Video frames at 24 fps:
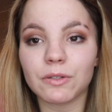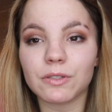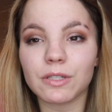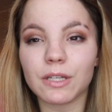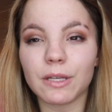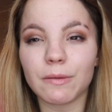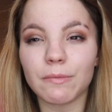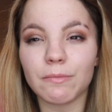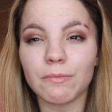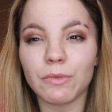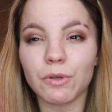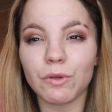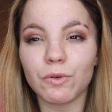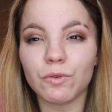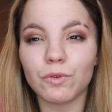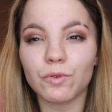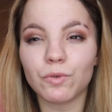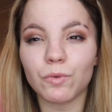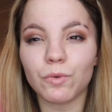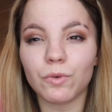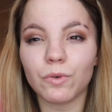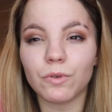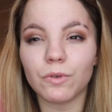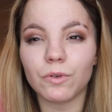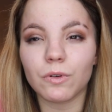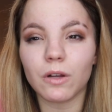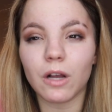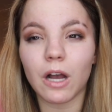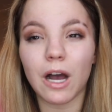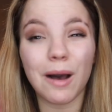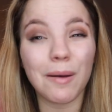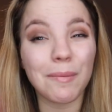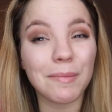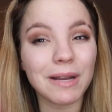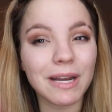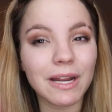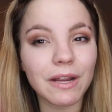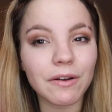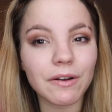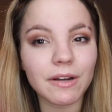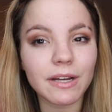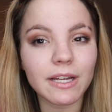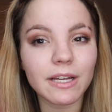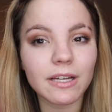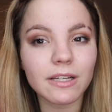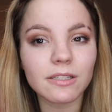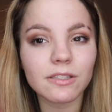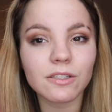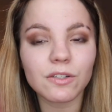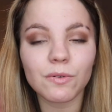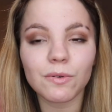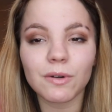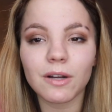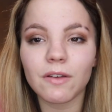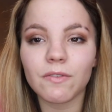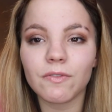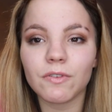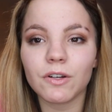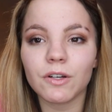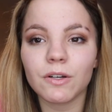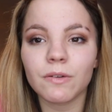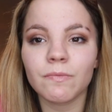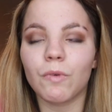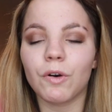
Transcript: There's like mutual common areas or whatever,